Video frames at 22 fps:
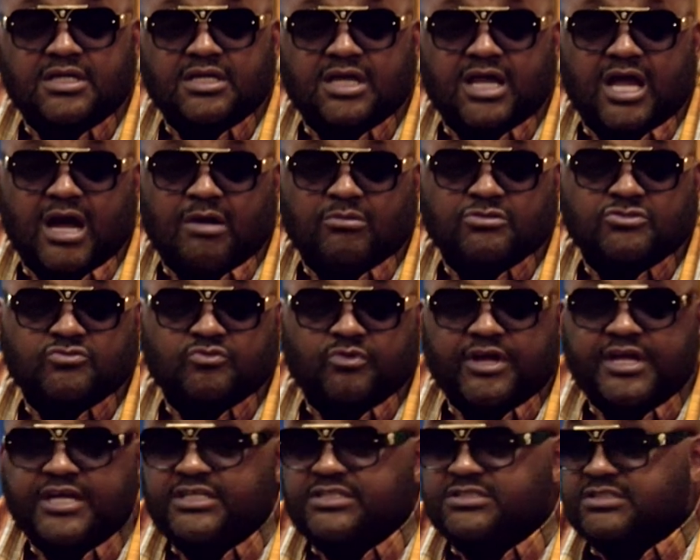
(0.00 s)
I was
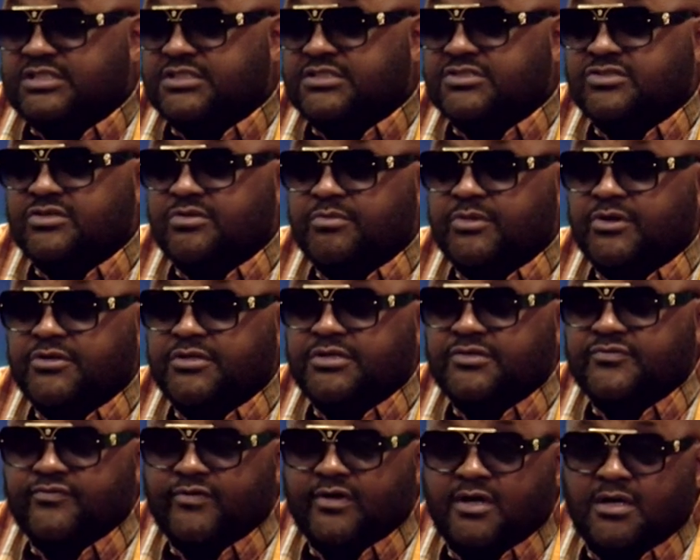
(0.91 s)
raised in this community
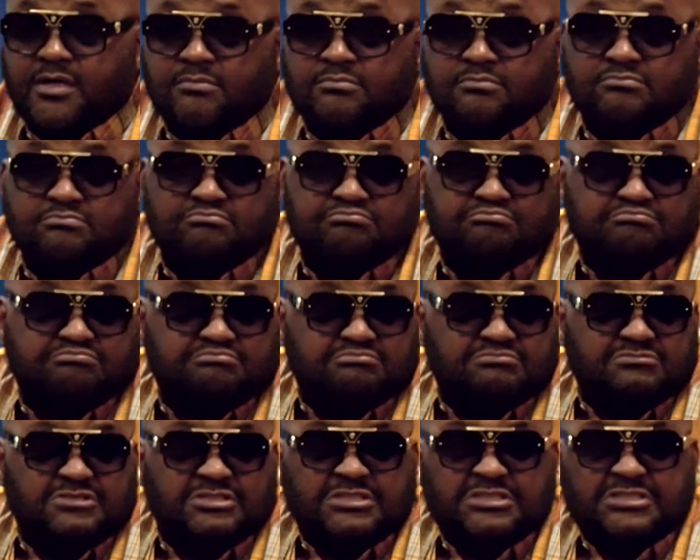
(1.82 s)
from
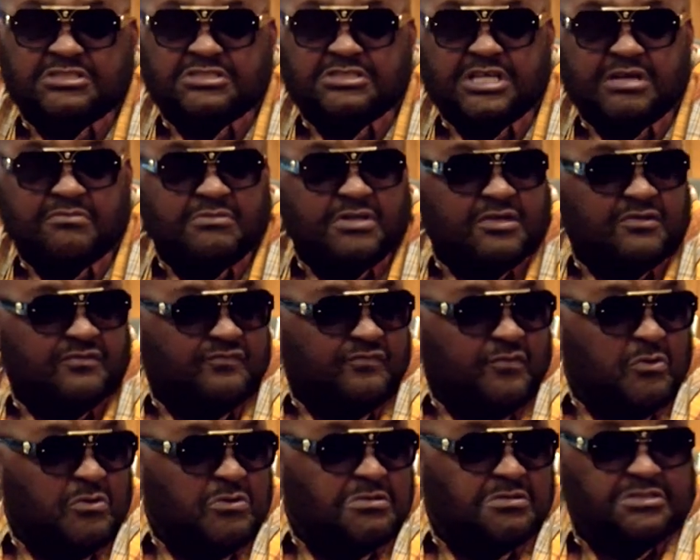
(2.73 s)

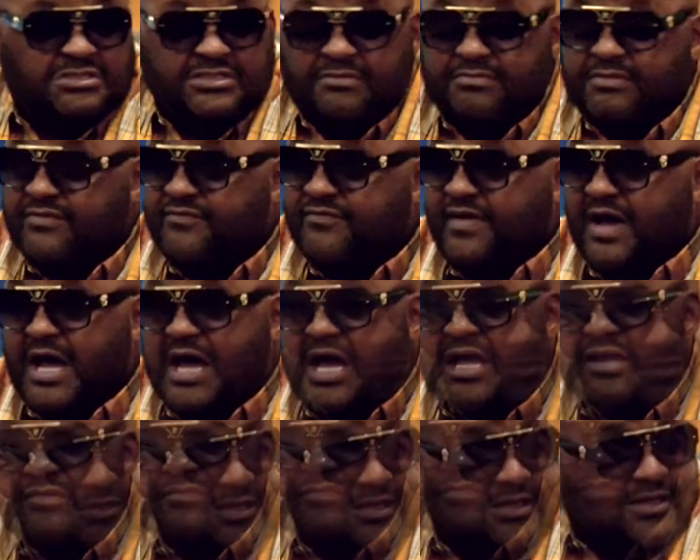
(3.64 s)
74, 75,
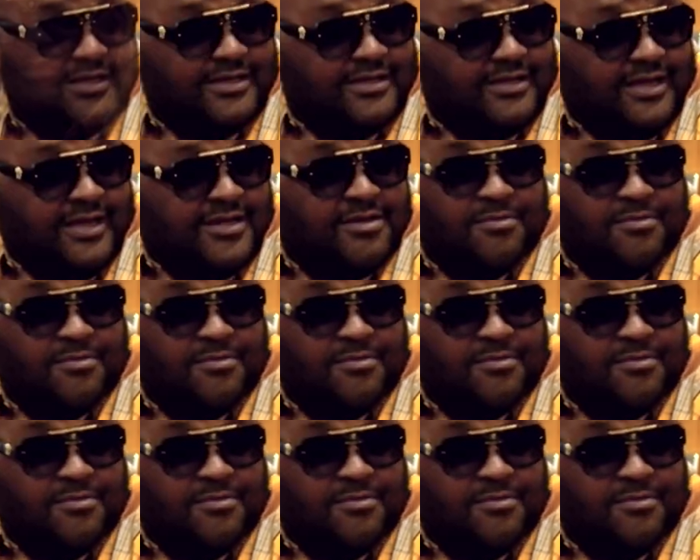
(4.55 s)
and I'm